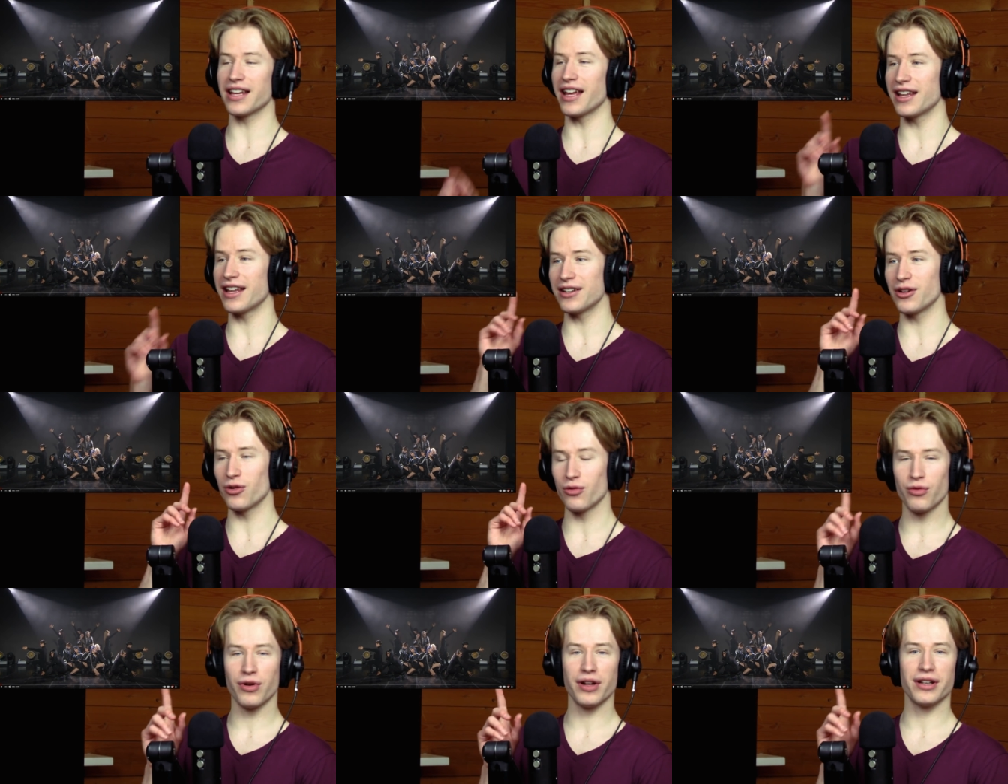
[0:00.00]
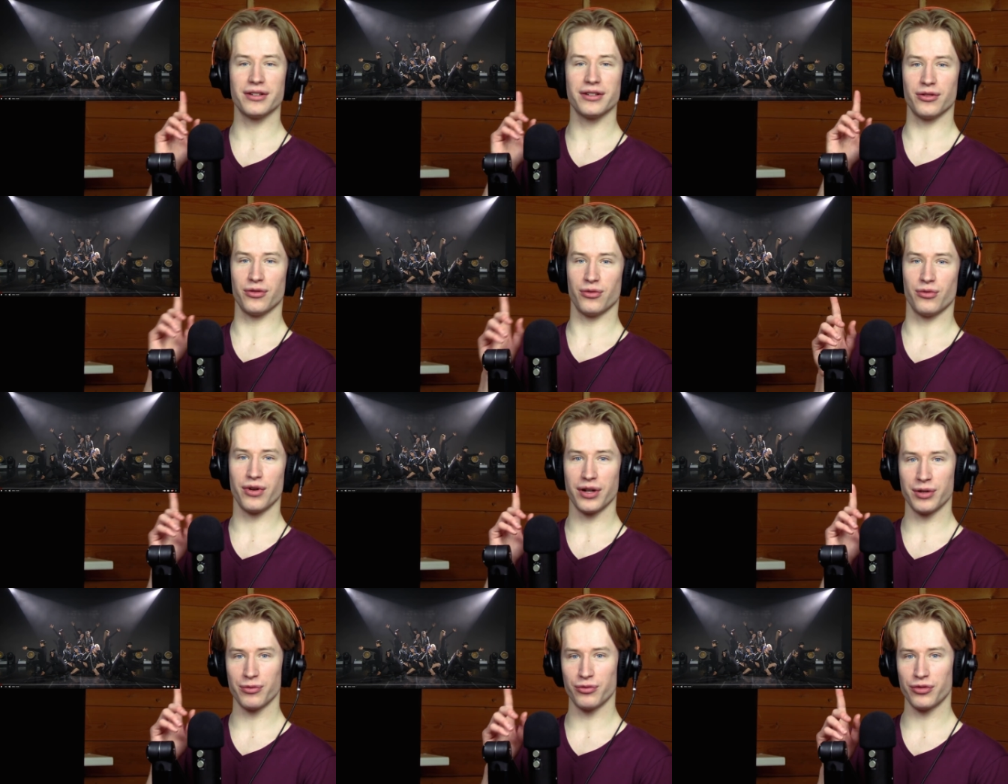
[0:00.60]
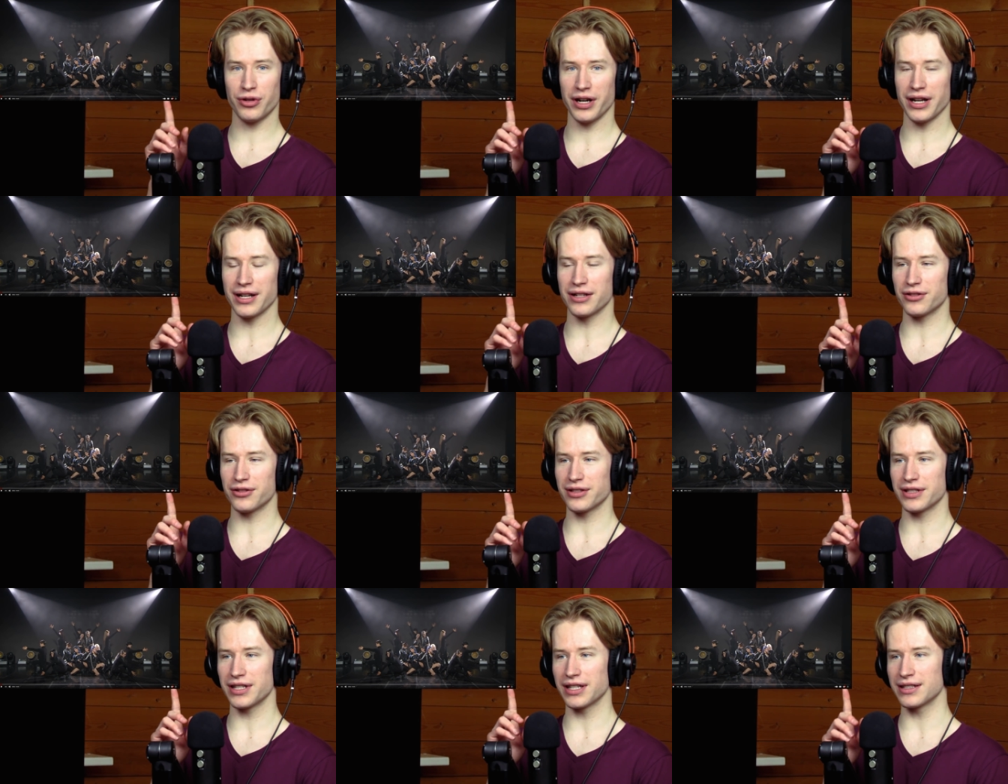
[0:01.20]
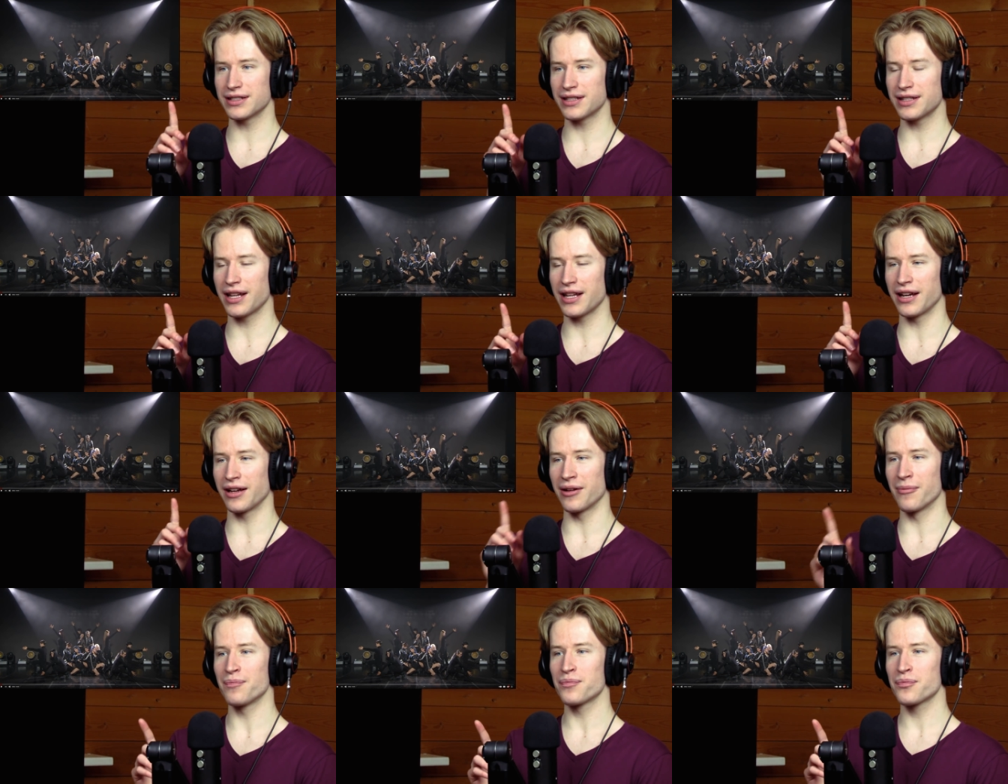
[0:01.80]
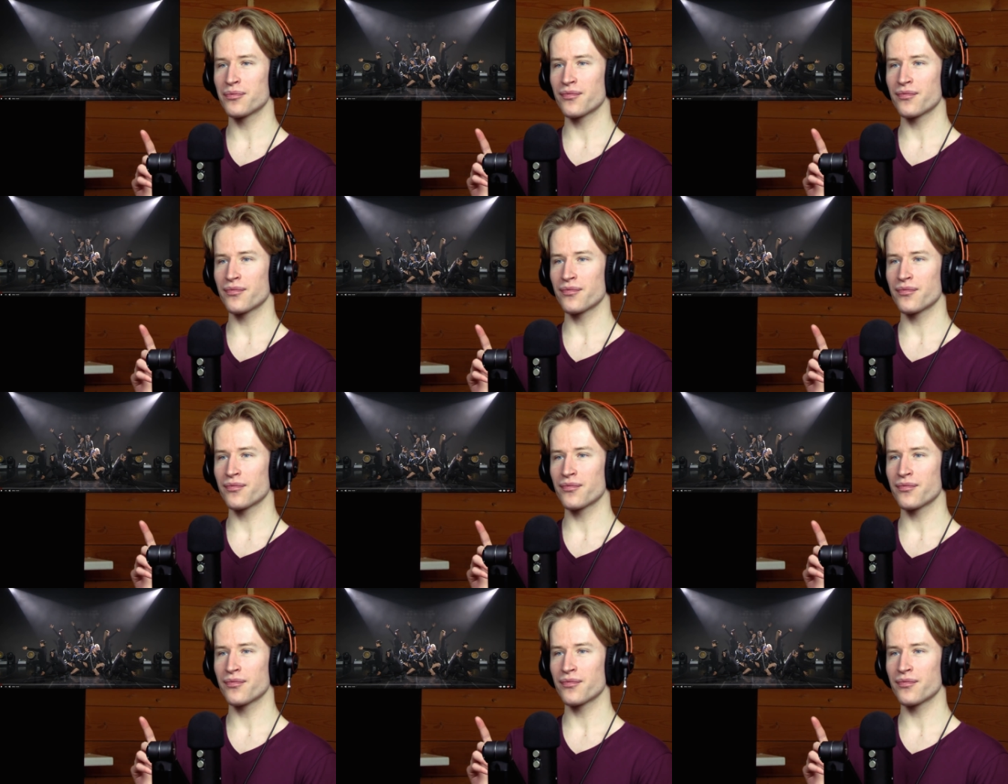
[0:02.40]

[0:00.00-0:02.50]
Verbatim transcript: and one one more interesting thing.